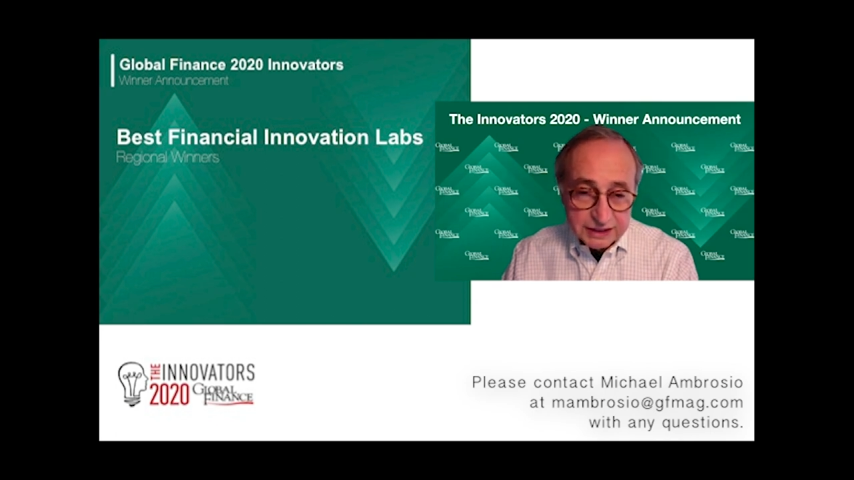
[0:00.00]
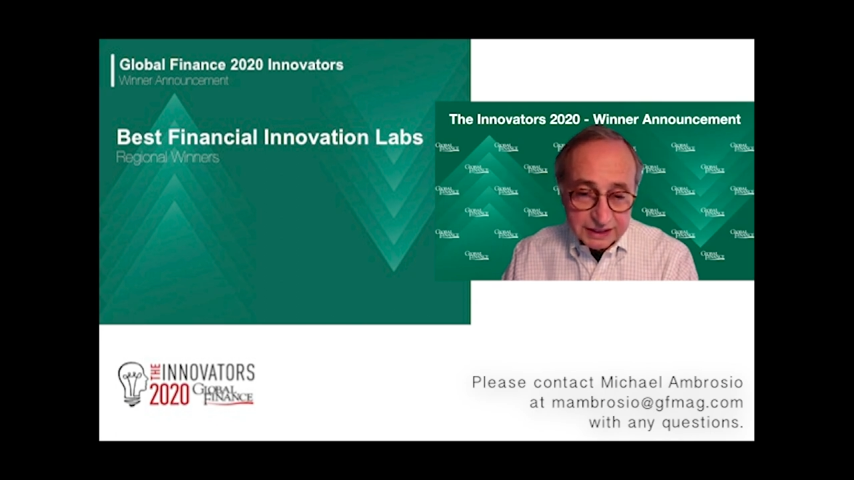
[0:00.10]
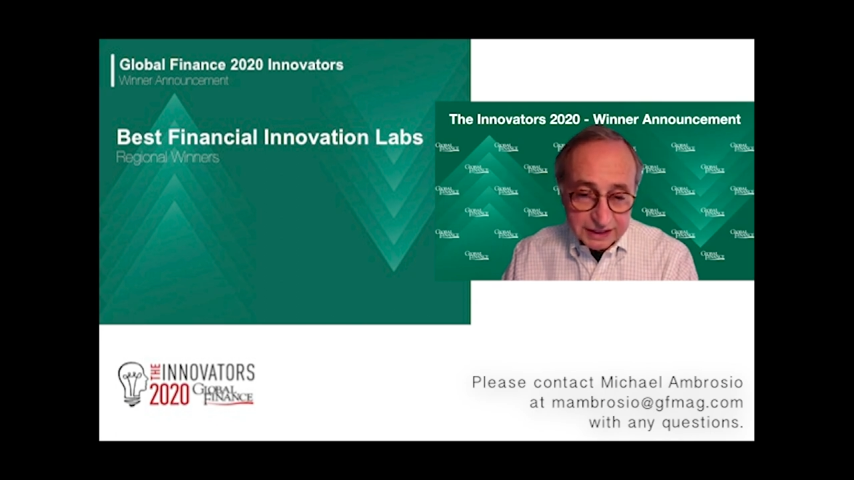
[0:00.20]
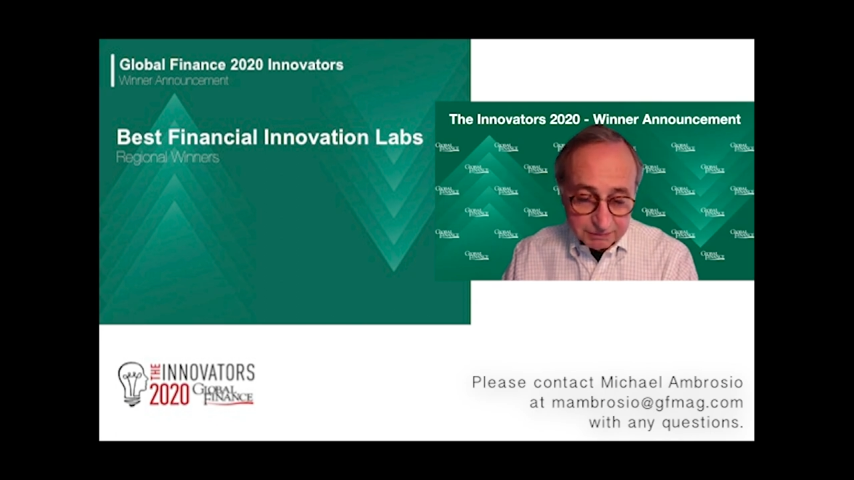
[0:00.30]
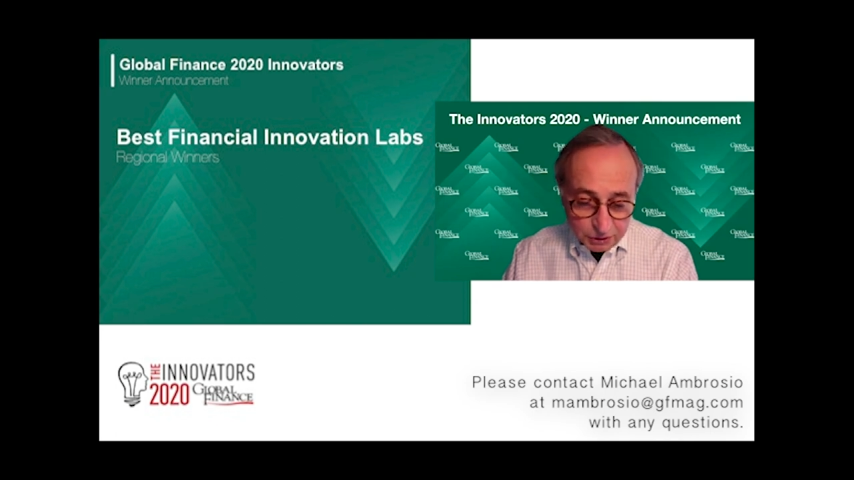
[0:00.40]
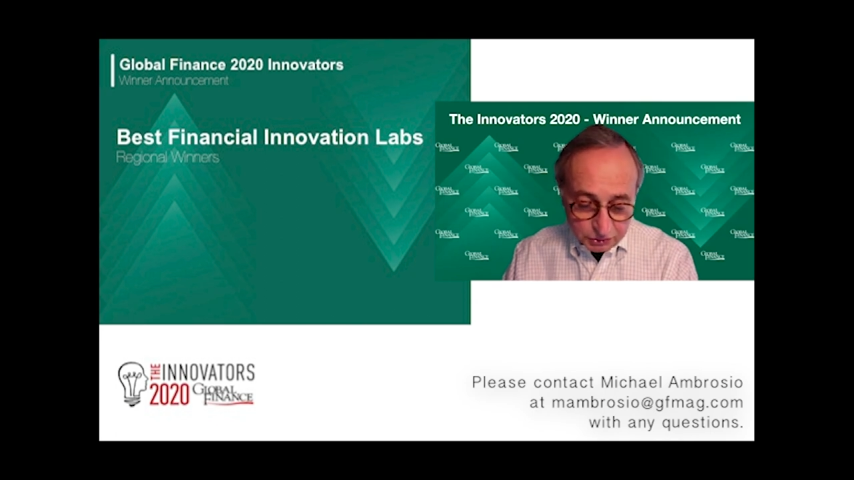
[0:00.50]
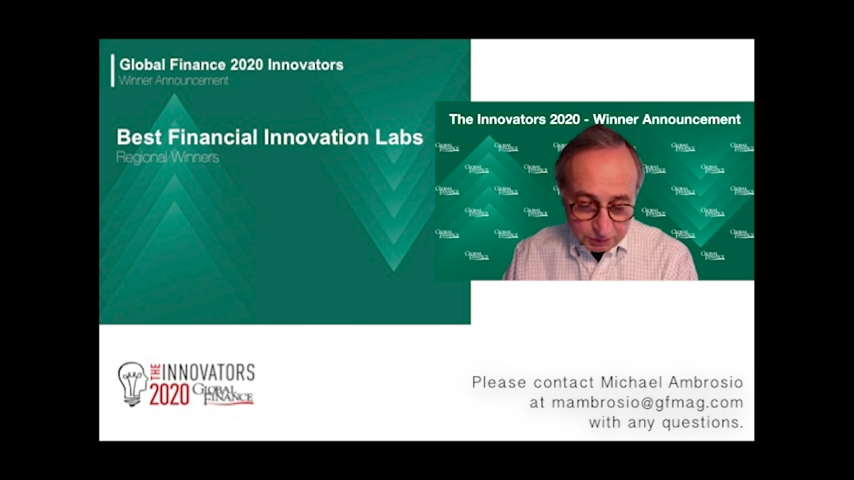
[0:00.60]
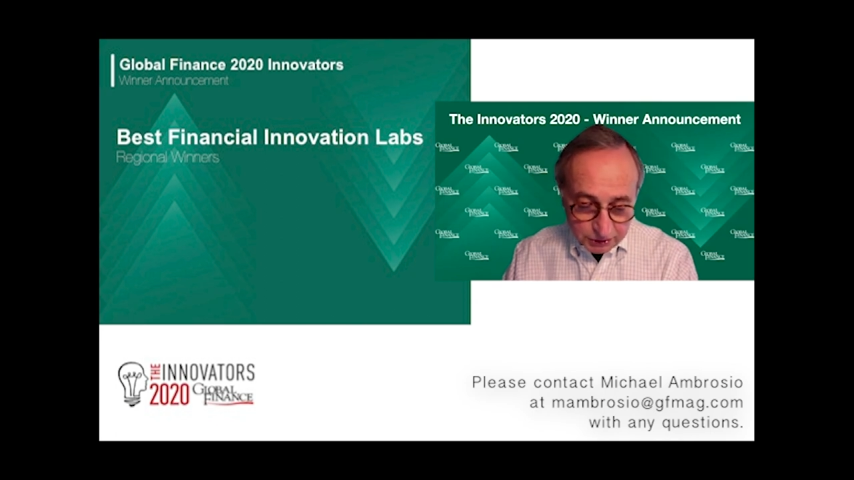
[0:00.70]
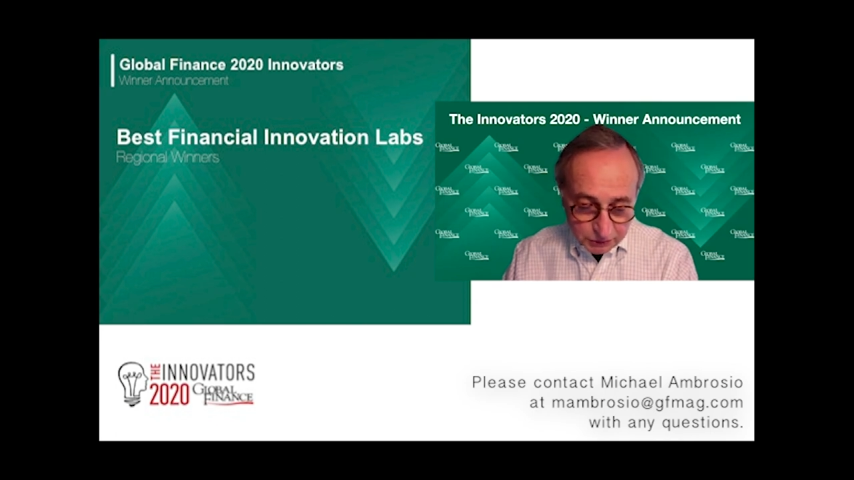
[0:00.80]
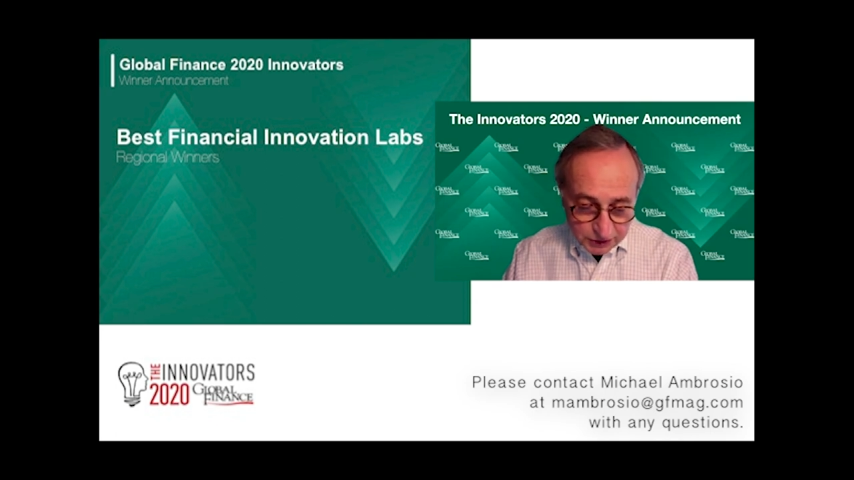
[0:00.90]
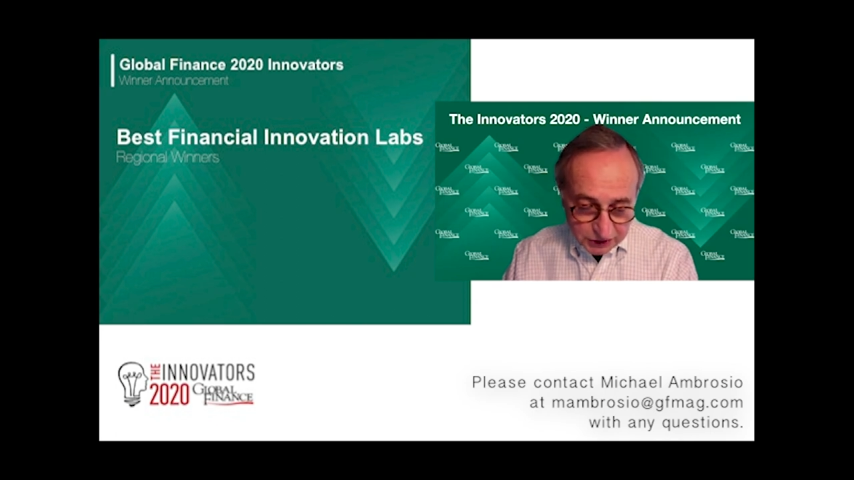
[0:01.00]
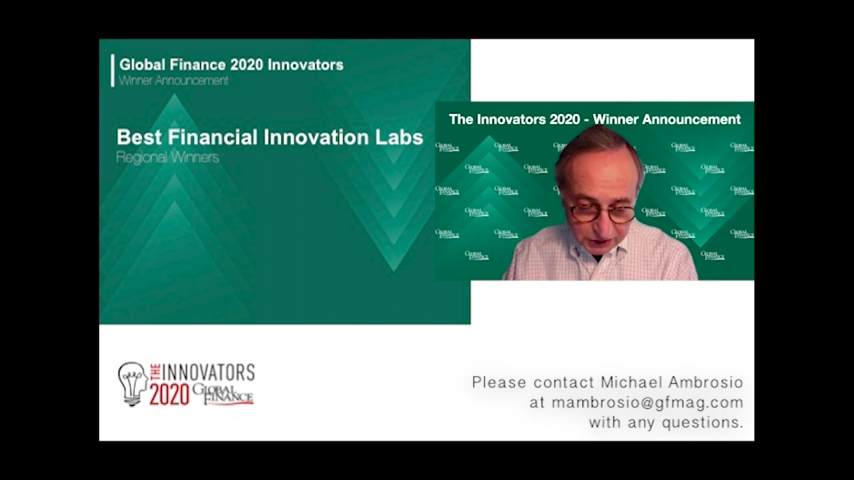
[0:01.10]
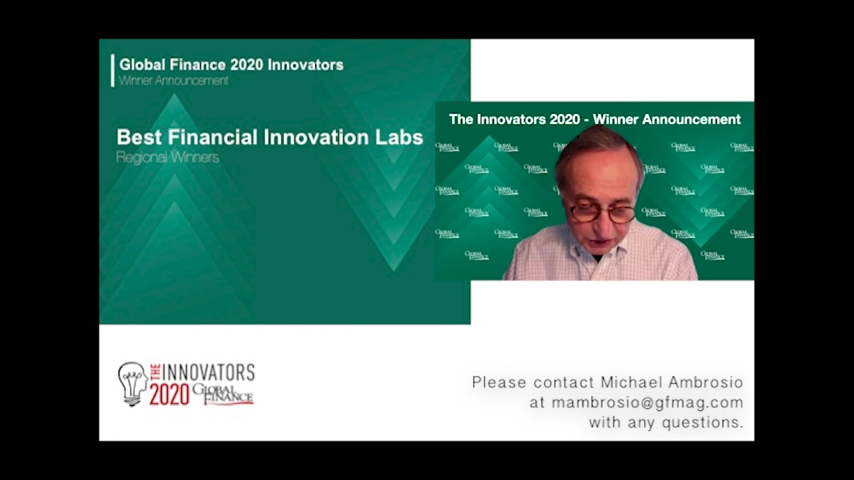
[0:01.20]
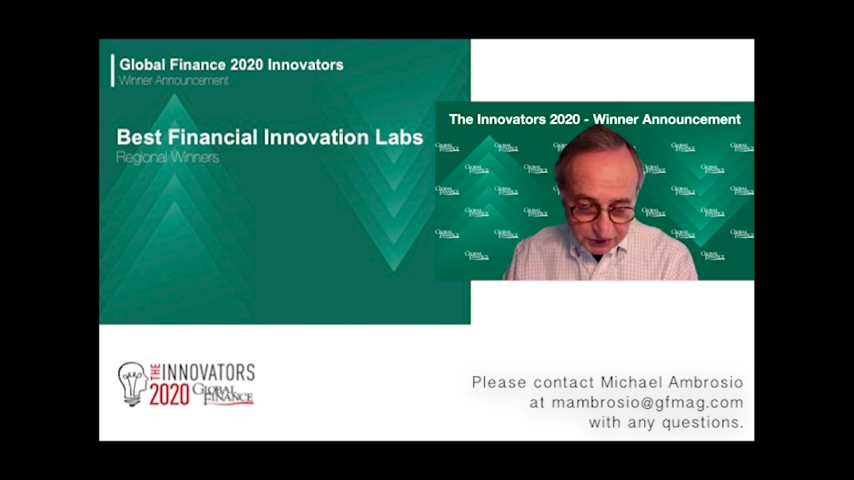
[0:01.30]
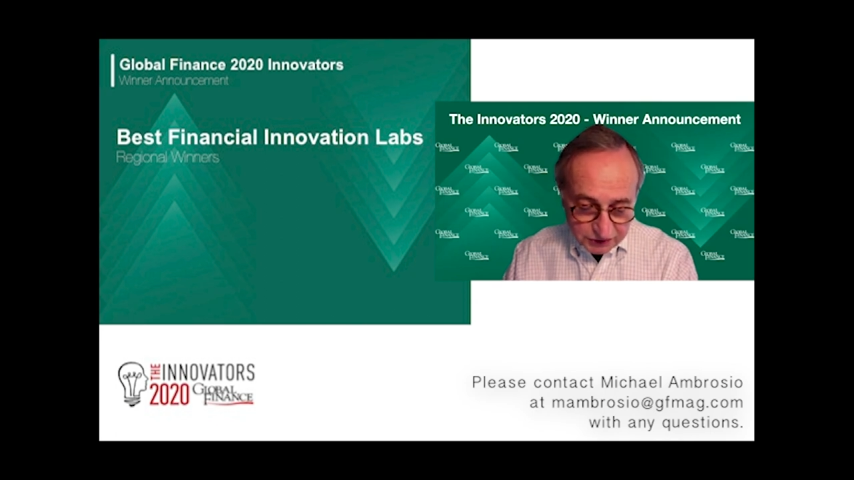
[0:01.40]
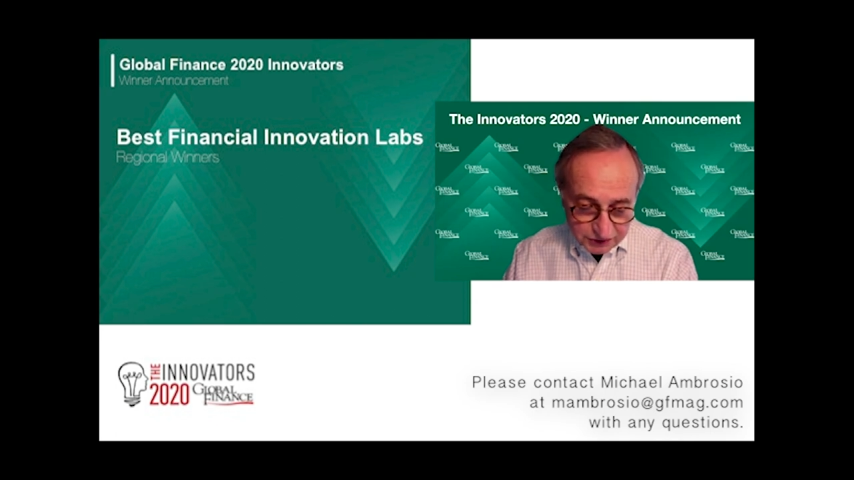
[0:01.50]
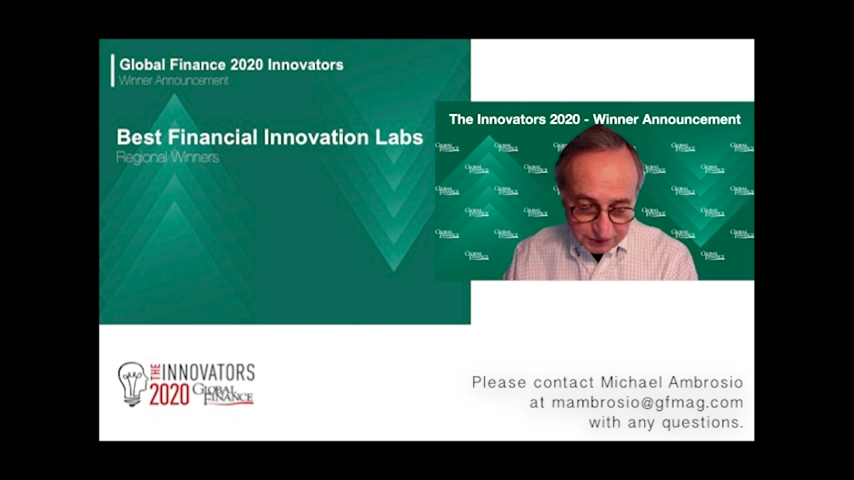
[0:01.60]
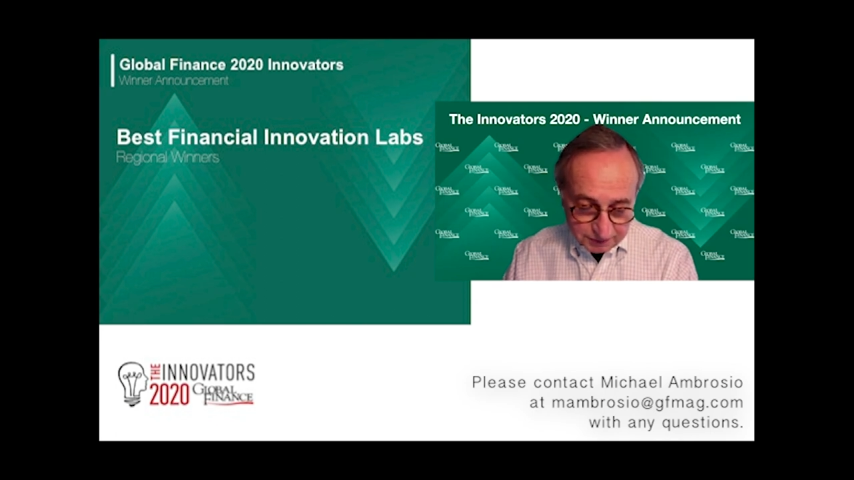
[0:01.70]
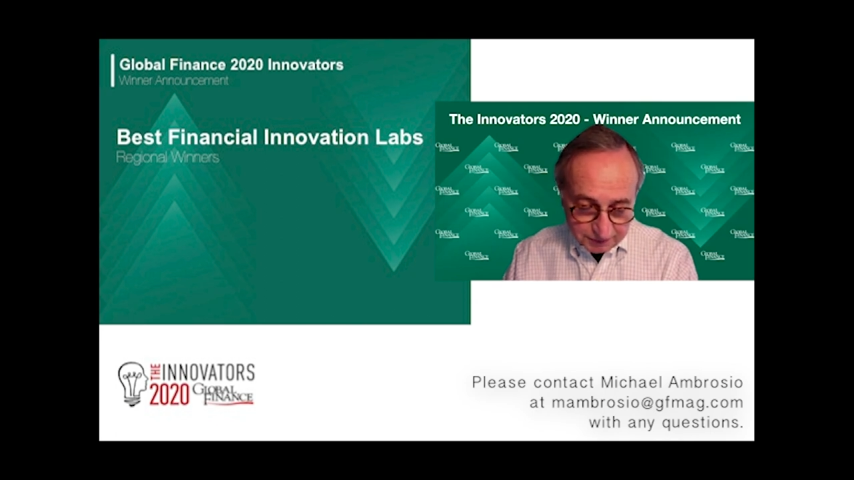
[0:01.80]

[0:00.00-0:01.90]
in multiple locations.